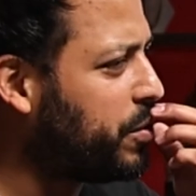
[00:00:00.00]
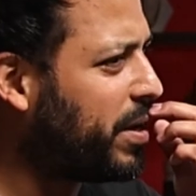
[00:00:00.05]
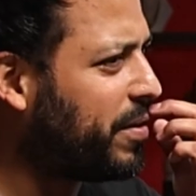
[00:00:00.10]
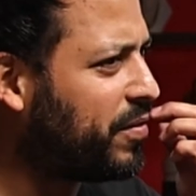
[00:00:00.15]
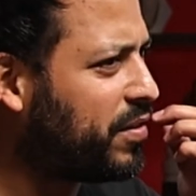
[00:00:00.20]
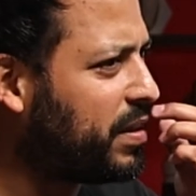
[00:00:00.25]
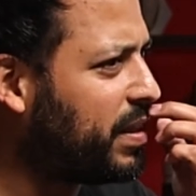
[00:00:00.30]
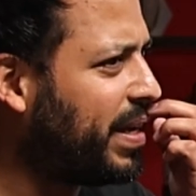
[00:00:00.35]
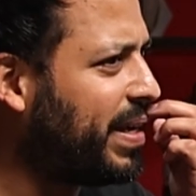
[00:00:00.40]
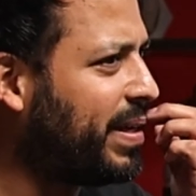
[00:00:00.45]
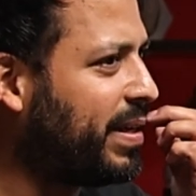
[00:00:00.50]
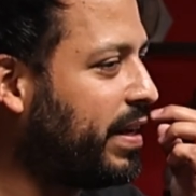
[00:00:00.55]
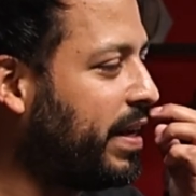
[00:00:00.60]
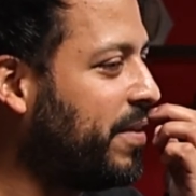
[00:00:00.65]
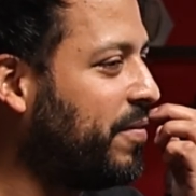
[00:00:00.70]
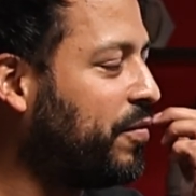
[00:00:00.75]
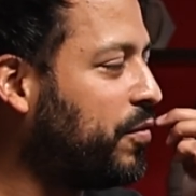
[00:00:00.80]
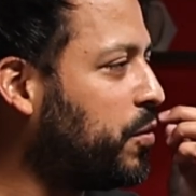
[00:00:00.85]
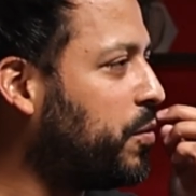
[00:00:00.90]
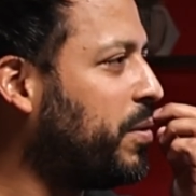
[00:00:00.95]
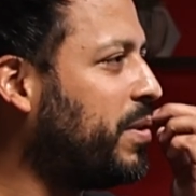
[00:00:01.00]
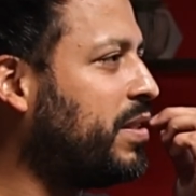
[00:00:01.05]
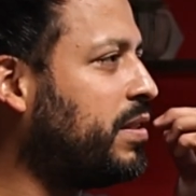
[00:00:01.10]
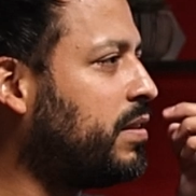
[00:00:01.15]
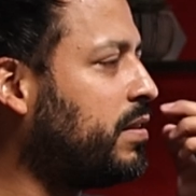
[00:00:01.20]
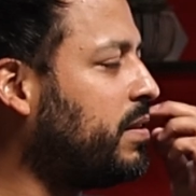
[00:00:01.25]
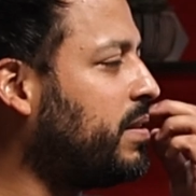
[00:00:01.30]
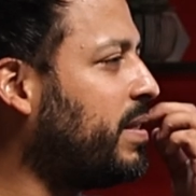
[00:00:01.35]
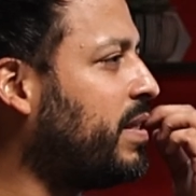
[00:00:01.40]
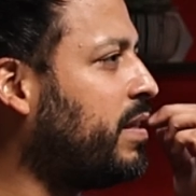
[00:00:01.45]
you ever like
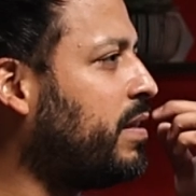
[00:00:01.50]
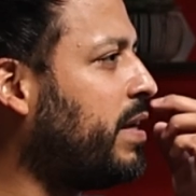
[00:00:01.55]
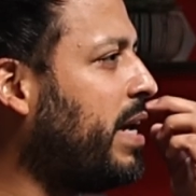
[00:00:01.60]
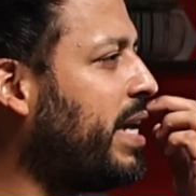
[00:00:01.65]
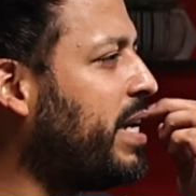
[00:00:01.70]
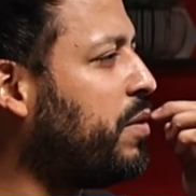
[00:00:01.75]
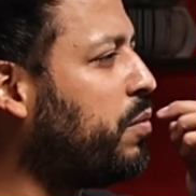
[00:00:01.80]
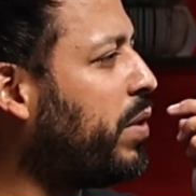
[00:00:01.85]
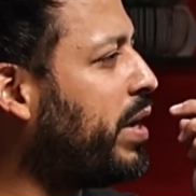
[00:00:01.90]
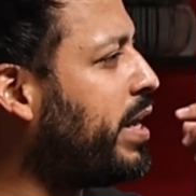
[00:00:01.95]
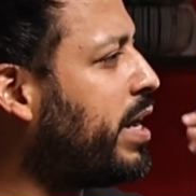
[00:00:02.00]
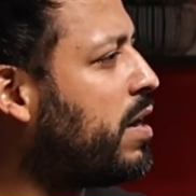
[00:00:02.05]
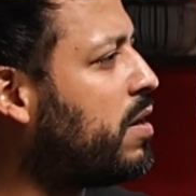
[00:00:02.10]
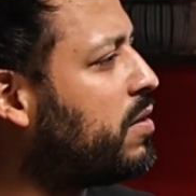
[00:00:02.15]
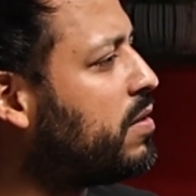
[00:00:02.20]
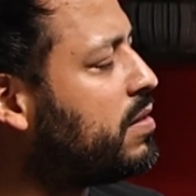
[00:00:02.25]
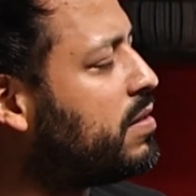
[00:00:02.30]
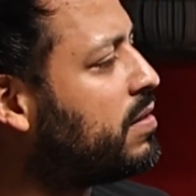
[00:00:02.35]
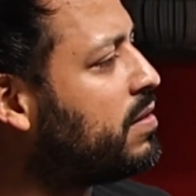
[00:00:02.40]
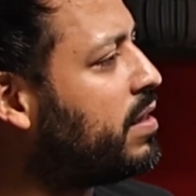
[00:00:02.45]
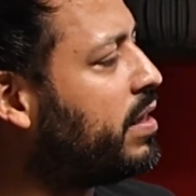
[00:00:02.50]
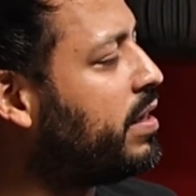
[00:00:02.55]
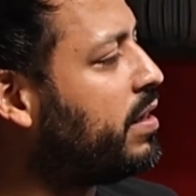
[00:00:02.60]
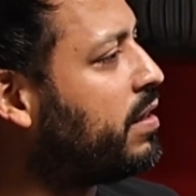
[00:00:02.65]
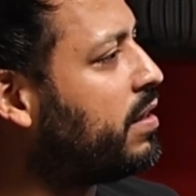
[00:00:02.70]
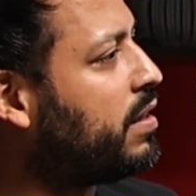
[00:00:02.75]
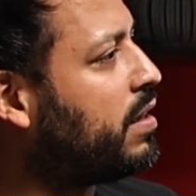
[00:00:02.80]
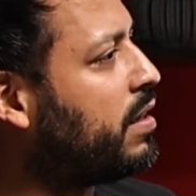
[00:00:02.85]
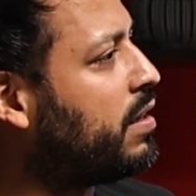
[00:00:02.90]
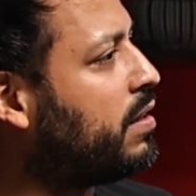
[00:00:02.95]
influenced any way else,
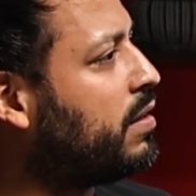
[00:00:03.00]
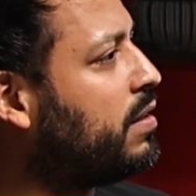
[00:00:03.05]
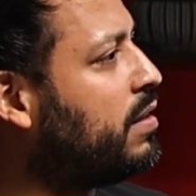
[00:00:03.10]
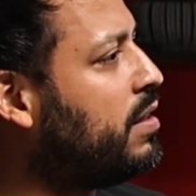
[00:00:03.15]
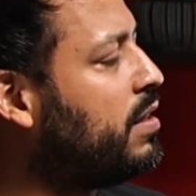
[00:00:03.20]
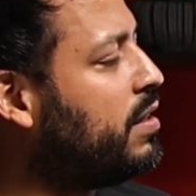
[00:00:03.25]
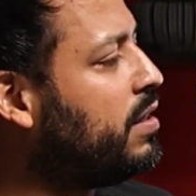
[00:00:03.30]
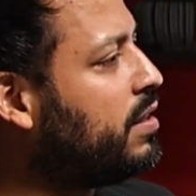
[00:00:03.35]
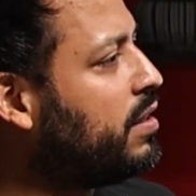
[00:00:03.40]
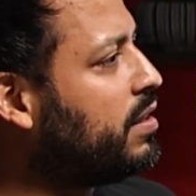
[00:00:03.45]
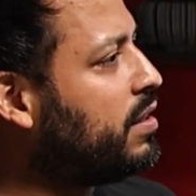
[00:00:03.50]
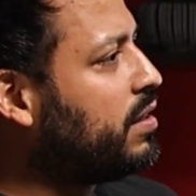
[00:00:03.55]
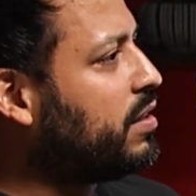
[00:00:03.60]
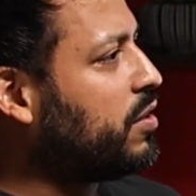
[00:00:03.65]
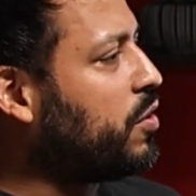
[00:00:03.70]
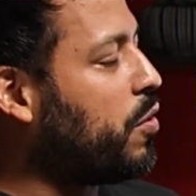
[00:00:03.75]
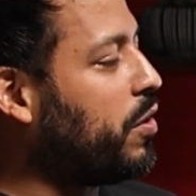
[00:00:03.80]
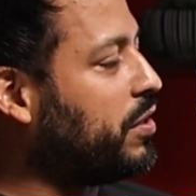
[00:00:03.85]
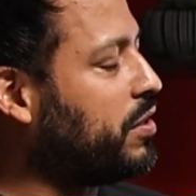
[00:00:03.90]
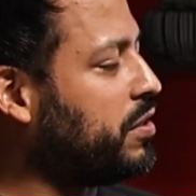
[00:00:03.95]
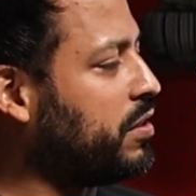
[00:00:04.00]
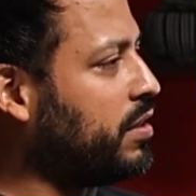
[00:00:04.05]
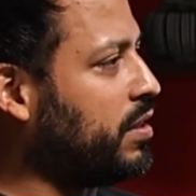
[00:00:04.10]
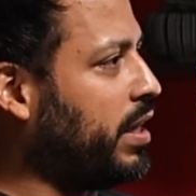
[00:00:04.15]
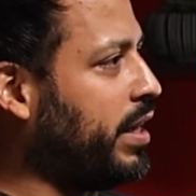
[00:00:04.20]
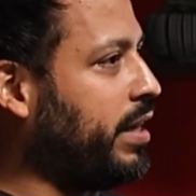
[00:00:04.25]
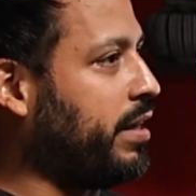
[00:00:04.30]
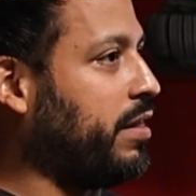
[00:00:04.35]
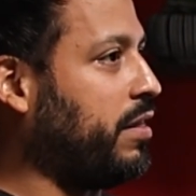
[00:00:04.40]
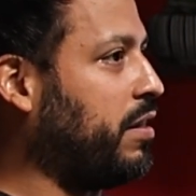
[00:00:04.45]
like going to
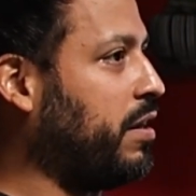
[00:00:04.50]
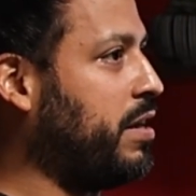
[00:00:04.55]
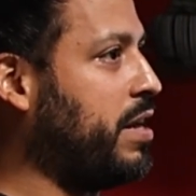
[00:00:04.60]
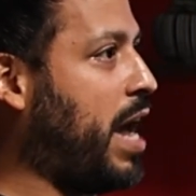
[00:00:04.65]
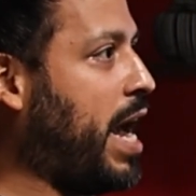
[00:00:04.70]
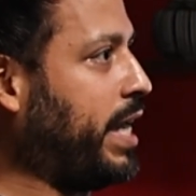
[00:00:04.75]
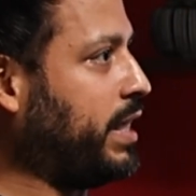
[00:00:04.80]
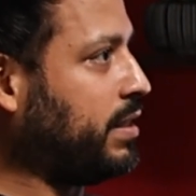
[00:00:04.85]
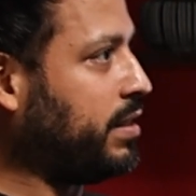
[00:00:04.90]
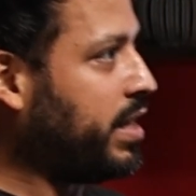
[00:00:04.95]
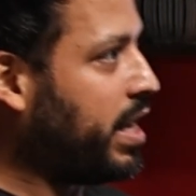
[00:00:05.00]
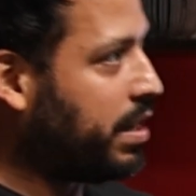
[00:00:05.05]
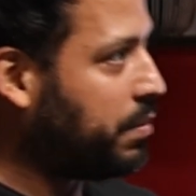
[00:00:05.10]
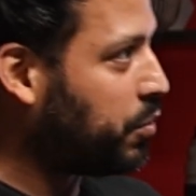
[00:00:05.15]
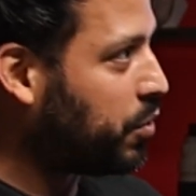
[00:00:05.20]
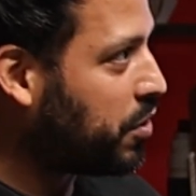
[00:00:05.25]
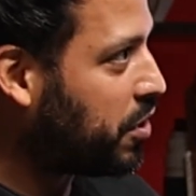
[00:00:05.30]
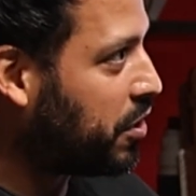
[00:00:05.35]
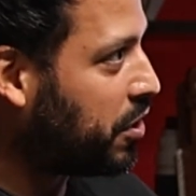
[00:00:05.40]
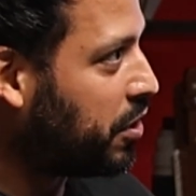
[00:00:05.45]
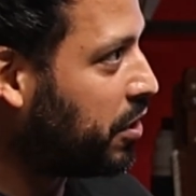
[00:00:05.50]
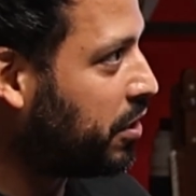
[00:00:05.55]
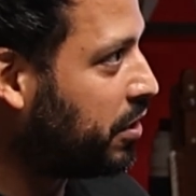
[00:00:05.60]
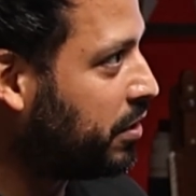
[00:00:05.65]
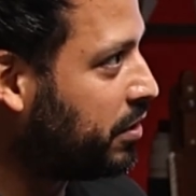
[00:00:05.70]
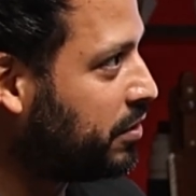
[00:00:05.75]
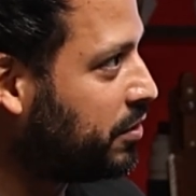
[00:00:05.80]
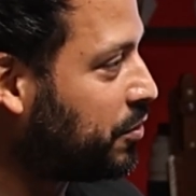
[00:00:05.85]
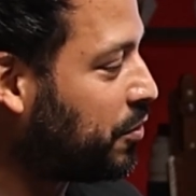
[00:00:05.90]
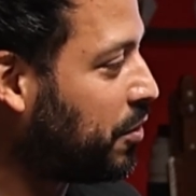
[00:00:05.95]
like the nice
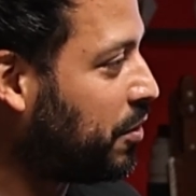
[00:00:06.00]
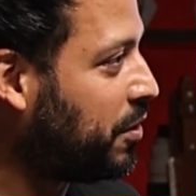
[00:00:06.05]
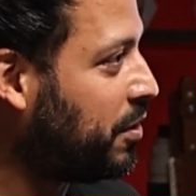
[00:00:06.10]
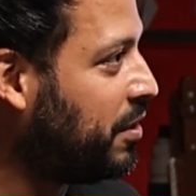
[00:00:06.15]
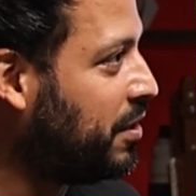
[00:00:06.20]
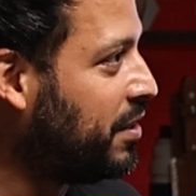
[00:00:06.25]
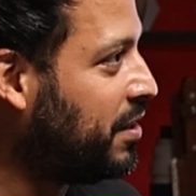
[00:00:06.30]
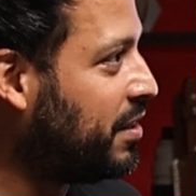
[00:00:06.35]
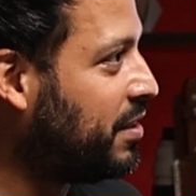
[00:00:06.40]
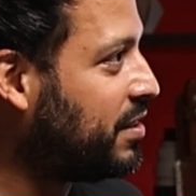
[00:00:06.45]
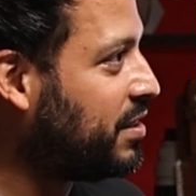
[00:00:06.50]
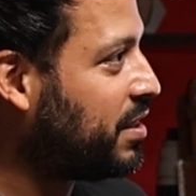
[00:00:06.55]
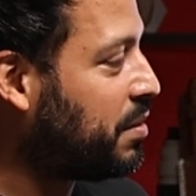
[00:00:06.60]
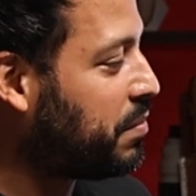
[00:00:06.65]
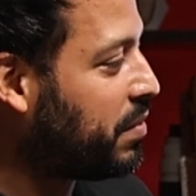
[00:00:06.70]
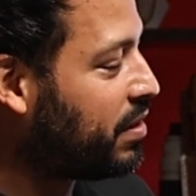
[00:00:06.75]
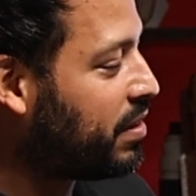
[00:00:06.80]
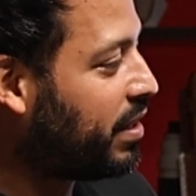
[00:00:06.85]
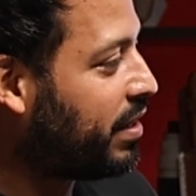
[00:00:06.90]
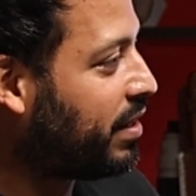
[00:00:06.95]
neighborhoods or something